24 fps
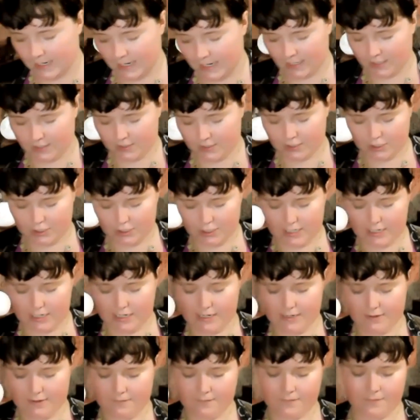
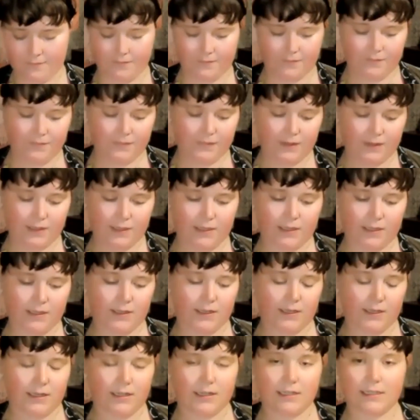energy
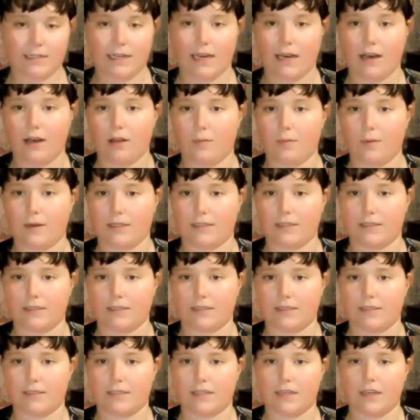to help
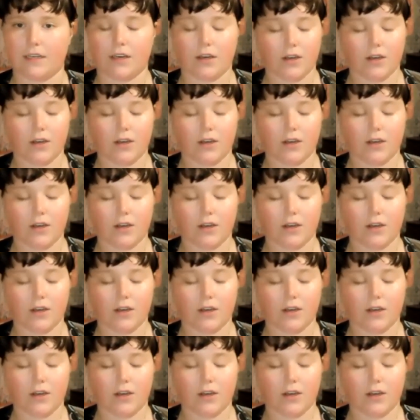us